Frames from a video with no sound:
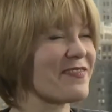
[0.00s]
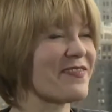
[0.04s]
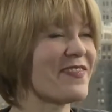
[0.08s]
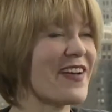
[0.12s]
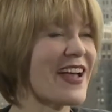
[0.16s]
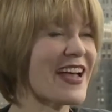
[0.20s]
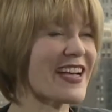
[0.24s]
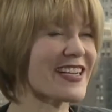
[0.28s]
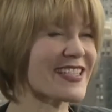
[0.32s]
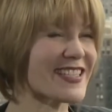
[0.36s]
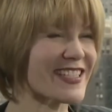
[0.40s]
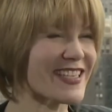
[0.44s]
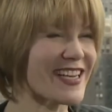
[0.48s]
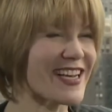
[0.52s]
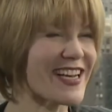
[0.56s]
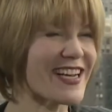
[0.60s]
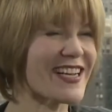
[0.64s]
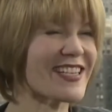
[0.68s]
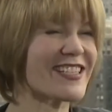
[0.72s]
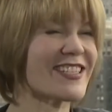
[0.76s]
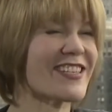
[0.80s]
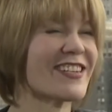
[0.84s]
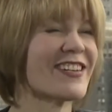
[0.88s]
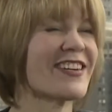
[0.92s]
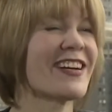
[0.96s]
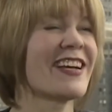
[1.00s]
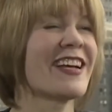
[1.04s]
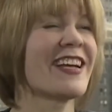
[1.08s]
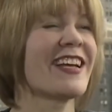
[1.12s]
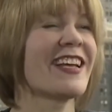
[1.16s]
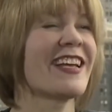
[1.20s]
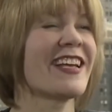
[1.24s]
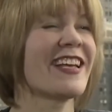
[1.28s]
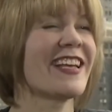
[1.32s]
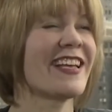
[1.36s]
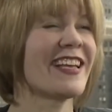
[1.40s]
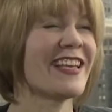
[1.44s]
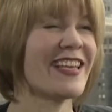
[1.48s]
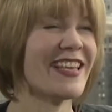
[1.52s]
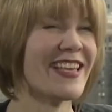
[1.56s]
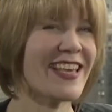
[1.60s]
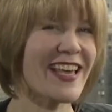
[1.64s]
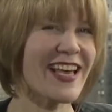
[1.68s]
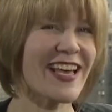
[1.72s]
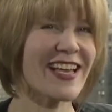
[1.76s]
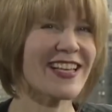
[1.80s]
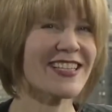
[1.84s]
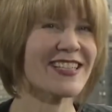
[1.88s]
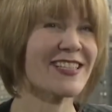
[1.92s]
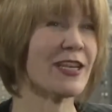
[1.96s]
Max Keiser,
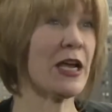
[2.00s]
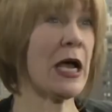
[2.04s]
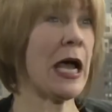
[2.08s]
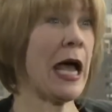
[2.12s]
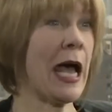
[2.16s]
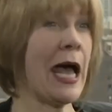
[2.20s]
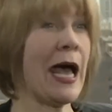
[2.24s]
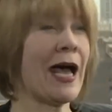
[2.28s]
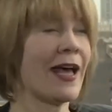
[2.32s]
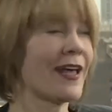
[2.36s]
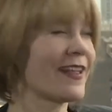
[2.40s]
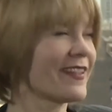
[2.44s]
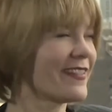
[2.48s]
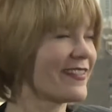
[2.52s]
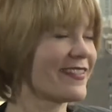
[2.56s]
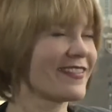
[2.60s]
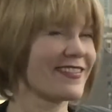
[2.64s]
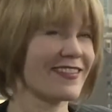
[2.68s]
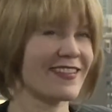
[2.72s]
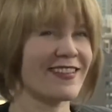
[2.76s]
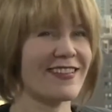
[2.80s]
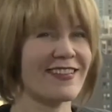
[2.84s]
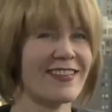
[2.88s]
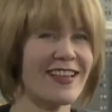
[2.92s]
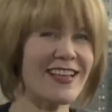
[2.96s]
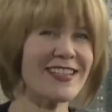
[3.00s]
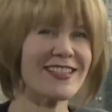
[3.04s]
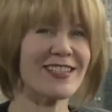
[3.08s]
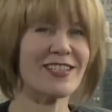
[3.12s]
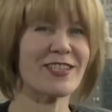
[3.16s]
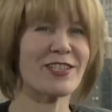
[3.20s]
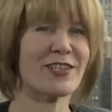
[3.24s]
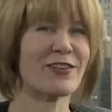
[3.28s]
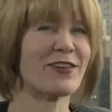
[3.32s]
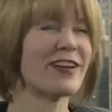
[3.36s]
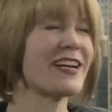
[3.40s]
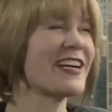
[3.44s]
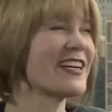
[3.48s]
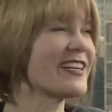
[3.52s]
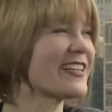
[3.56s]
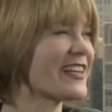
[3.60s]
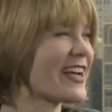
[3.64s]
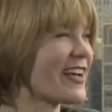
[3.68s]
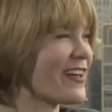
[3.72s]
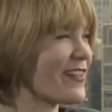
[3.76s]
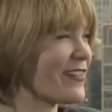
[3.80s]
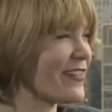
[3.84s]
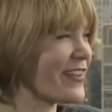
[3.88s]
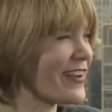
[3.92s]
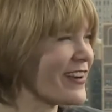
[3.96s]
yes, that's a train
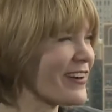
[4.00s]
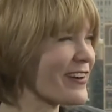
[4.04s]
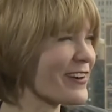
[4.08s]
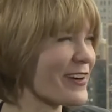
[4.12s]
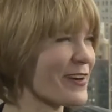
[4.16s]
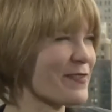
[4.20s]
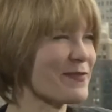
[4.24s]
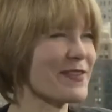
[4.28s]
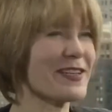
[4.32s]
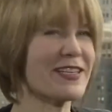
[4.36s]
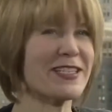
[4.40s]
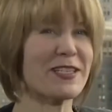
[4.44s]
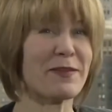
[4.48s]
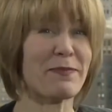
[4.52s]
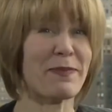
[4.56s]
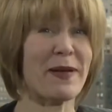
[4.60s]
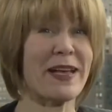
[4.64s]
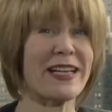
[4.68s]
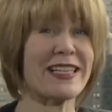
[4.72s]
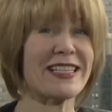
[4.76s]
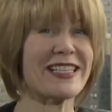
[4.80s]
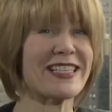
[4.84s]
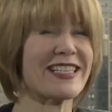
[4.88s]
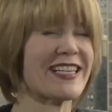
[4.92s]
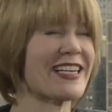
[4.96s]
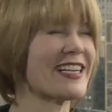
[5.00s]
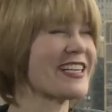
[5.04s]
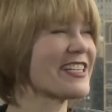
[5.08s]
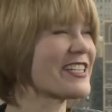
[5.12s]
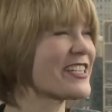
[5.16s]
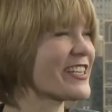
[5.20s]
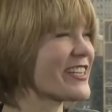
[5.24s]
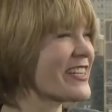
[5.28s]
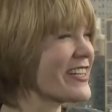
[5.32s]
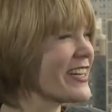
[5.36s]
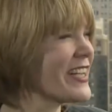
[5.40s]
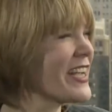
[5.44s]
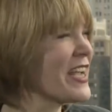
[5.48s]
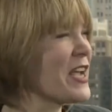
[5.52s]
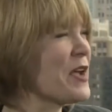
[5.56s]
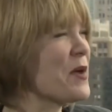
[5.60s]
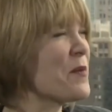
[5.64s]
down there coming into Penn Station.